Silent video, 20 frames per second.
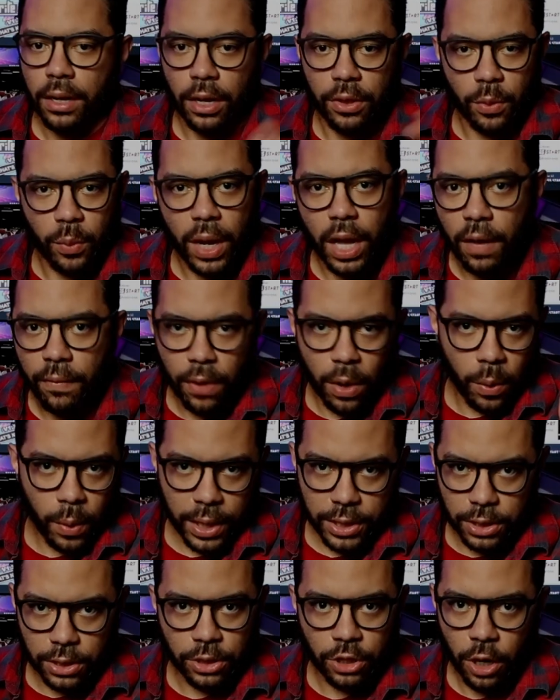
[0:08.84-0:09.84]
Now the way I've
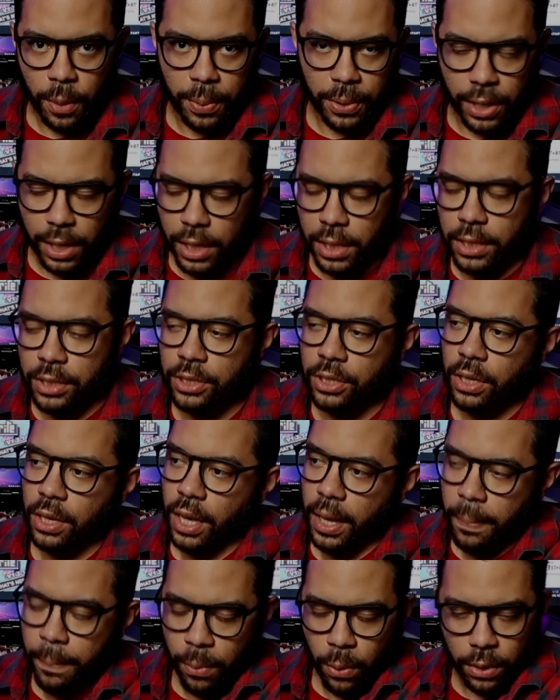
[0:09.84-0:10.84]
always interpreted it is,
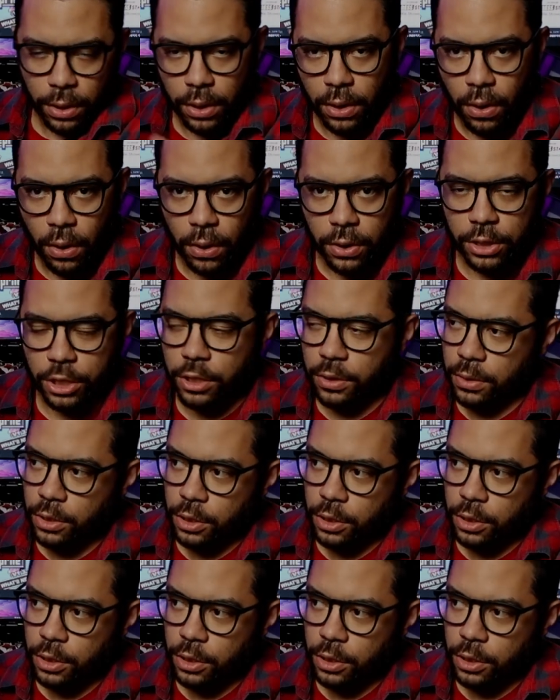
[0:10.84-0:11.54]
imported cars,